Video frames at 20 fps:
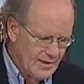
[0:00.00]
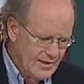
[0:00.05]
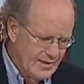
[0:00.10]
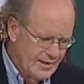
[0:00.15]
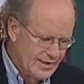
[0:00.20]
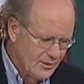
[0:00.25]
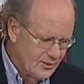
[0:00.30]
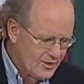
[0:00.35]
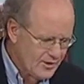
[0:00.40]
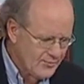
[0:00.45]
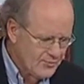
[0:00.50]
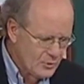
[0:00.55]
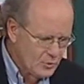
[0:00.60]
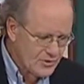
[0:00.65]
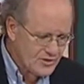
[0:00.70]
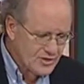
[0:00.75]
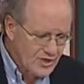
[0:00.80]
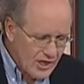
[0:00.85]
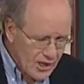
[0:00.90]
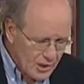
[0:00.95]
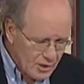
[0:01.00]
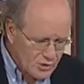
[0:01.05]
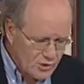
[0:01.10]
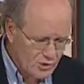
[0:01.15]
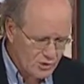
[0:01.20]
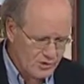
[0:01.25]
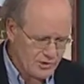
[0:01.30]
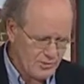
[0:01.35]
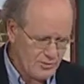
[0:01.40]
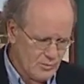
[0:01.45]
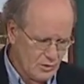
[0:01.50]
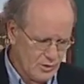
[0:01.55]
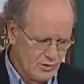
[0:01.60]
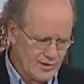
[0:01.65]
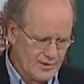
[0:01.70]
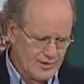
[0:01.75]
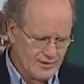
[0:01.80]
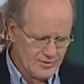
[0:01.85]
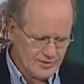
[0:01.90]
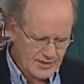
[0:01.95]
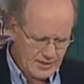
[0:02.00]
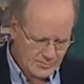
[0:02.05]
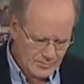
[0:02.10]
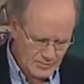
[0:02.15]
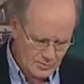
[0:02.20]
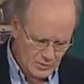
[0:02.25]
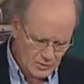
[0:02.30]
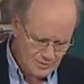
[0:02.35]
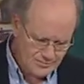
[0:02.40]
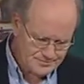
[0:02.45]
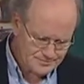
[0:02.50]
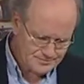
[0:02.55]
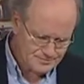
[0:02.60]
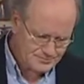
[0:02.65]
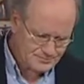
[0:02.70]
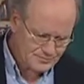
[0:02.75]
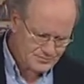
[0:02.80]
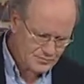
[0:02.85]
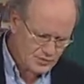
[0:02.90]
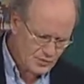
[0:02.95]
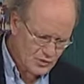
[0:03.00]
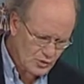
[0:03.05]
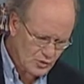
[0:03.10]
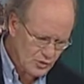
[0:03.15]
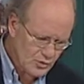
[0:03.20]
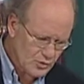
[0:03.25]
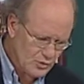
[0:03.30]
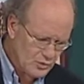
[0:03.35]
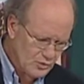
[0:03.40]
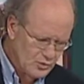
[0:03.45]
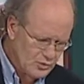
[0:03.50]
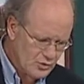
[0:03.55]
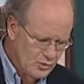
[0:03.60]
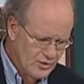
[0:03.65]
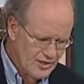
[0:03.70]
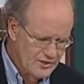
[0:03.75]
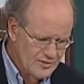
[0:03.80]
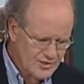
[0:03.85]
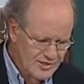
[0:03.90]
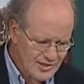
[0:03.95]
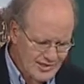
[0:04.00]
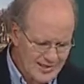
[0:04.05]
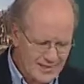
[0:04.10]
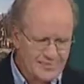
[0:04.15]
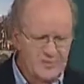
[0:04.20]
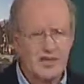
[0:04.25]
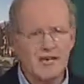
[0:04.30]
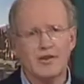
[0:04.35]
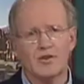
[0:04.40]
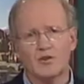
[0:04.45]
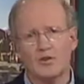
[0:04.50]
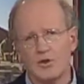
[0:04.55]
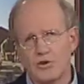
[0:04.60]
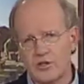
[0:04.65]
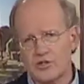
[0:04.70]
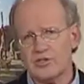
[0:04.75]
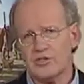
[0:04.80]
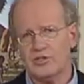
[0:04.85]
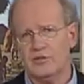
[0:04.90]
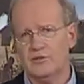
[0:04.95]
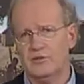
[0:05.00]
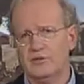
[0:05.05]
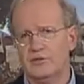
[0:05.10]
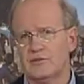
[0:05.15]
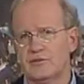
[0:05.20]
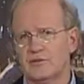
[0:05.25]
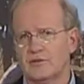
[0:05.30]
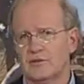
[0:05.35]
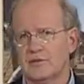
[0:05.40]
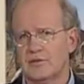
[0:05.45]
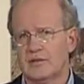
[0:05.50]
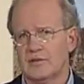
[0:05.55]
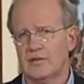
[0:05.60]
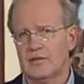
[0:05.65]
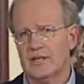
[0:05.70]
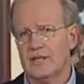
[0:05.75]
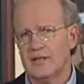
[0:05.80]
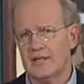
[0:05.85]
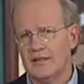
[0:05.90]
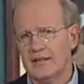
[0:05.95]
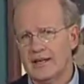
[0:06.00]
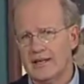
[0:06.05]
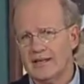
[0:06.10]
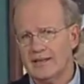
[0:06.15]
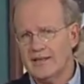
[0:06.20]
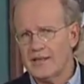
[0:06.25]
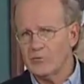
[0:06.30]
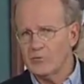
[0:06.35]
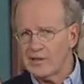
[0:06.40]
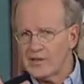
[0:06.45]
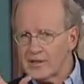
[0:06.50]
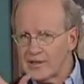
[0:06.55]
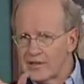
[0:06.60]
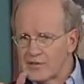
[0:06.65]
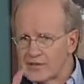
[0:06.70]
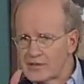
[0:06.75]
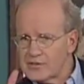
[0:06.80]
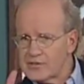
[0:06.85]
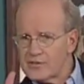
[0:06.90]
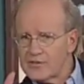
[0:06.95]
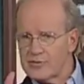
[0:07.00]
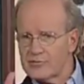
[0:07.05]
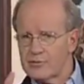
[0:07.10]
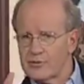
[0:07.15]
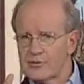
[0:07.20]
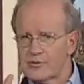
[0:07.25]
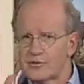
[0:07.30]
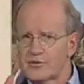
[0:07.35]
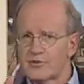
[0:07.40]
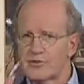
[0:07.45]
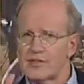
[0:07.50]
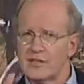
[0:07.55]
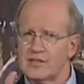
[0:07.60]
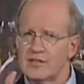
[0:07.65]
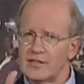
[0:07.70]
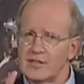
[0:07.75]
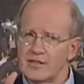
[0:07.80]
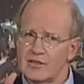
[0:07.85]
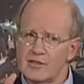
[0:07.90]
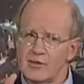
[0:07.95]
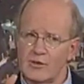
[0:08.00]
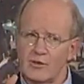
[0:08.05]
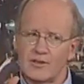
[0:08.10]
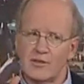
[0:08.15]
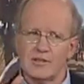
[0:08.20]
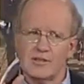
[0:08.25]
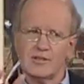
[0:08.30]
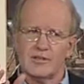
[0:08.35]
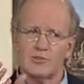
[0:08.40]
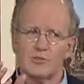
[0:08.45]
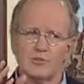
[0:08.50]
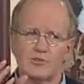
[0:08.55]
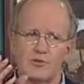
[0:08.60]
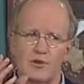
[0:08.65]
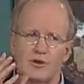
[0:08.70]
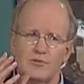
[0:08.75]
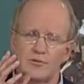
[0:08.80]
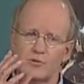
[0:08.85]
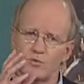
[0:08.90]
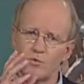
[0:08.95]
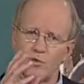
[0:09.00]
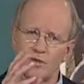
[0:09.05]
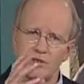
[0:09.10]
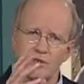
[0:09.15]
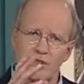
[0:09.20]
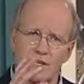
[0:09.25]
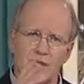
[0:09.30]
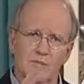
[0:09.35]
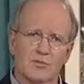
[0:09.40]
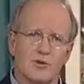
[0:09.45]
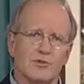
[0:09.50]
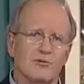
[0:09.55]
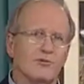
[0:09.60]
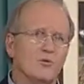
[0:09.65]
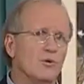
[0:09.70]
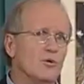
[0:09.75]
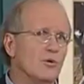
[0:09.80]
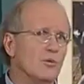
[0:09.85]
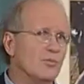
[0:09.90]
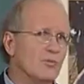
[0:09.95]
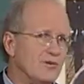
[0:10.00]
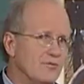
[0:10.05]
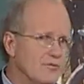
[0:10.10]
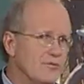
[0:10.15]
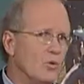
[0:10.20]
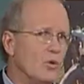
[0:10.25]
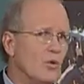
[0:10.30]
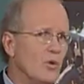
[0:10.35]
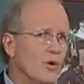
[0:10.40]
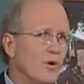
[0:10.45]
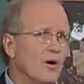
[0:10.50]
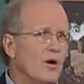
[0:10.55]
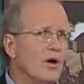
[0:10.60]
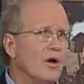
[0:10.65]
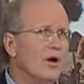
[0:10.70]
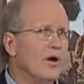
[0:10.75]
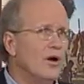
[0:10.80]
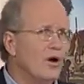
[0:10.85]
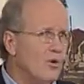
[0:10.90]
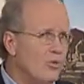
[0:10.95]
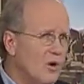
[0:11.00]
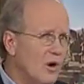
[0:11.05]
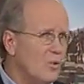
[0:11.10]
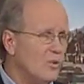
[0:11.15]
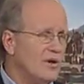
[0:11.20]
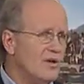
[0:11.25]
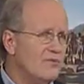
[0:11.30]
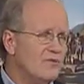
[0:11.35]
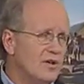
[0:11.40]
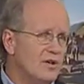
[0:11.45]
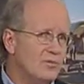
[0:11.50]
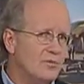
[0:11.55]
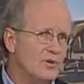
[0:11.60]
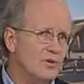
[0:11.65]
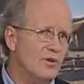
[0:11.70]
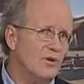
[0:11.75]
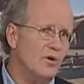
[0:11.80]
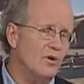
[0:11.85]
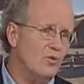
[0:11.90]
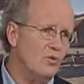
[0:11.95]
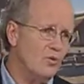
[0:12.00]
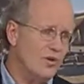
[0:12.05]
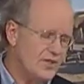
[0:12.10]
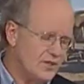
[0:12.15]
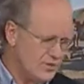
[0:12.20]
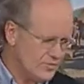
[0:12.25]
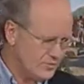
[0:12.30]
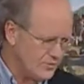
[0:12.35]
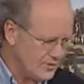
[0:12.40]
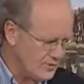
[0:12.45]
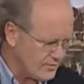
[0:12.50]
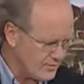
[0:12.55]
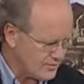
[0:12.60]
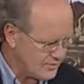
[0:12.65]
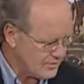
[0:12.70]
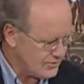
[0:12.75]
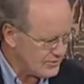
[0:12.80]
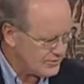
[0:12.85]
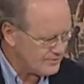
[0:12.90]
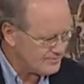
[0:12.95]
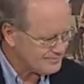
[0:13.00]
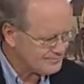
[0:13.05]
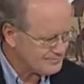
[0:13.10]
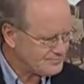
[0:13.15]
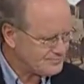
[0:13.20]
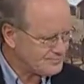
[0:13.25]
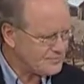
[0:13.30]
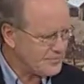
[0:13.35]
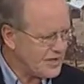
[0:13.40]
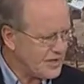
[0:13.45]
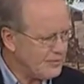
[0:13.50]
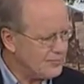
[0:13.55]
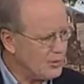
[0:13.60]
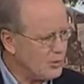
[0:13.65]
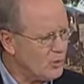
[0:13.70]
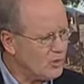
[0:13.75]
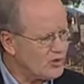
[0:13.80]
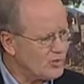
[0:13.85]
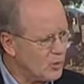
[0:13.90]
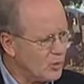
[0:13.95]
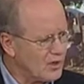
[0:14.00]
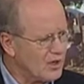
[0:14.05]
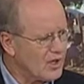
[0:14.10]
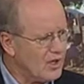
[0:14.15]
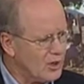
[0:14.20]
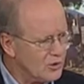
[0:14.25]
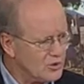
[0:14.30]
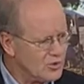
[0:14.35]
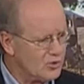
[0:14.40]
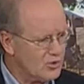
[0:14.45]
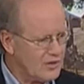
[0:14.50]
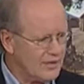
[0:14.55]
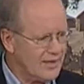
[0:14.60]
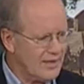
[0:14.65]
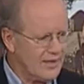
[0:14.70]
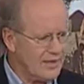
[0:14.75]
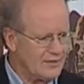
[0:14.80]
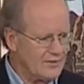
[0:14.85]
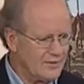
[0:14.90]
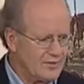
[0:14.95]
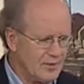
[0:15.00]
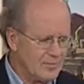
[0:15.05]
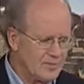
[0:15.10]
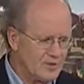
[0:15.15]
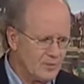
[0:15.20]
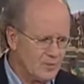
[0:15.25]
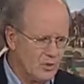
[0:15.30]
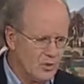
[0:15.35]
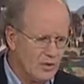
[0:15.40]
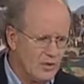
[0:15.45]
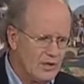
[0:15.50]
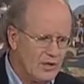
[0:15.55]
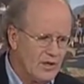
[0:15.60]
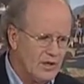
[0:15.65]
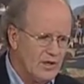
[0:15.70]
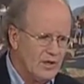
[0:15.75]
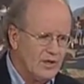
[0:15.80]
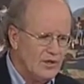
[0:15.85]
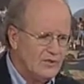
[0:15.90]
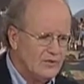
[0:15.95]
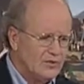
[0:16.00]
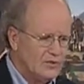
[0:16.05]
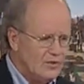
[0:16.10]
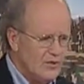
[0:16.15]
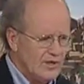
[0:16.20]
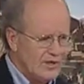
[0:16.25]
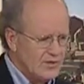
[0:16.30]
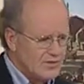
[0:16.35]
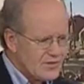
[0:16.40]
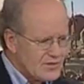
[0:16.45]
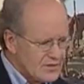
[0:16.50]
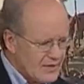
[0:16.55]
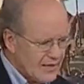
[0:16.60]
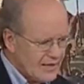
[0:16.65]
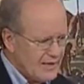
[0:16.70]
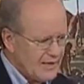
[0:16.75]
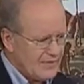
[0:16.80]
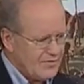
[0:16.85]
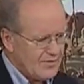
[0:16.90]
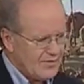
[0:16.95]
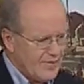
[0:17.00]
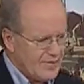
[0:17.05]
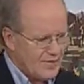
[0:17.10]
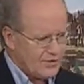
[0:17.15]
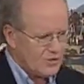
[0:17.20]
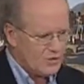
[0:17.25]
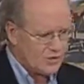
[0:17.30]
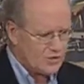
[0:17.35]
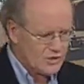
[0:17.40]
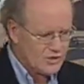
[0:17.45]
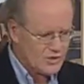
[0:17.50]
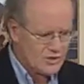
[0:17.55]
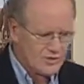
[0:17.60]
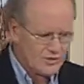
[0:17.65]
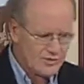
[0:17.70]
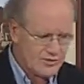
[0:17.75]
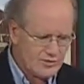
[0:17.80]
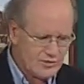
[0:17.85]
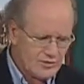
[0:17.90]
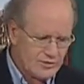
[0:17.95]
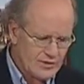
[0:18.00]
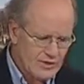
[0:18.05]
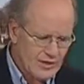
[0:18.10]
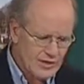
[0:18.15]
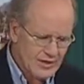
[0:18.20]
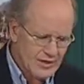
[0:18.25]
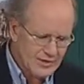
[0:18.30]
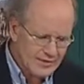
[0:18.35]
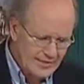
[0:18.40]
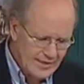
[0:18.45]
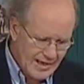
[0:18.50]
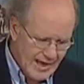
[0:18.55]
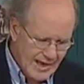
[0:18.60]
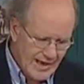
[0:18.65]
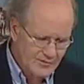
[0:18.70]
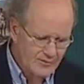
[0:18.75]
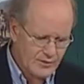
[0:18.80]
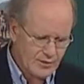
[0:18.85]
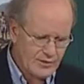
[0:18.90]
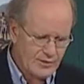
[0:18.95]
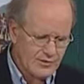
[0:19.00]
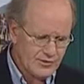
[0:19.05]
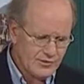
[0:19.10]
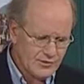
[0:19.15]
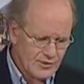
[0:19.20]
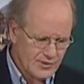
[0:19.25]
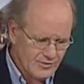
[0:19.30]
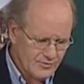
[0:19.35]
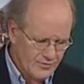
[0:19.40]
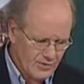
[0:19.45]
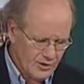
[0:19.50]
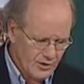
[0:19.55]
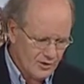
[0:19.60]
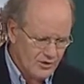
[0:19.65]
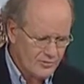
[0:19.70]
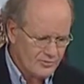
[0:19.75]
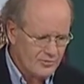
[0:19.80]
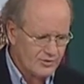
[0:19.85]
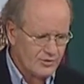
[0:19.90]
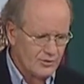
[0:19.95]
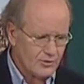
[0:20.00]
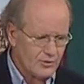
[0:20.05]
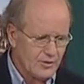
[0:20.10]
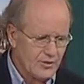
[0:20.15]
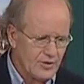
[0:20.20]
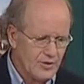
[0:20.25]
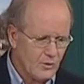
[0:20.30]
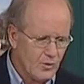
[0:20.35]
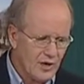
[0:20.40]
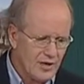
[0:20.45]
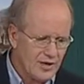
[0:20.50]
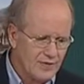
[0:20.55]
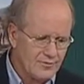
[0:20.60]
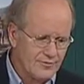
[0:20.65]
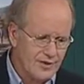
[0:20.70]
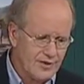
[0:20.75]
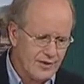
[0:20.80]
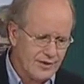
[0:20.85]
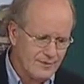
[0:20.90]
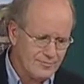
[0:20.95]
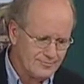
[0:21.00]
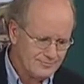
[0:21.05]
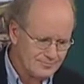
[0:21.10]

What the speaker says: Now, if it was culturally more acceptable to enslave non-Christians, and again, that religious difference in the early days was often what came to the fore before what we've come to call racial differences. If it was more culturally acceptable to enslave non-Christians, the Africans involved certainly qualified.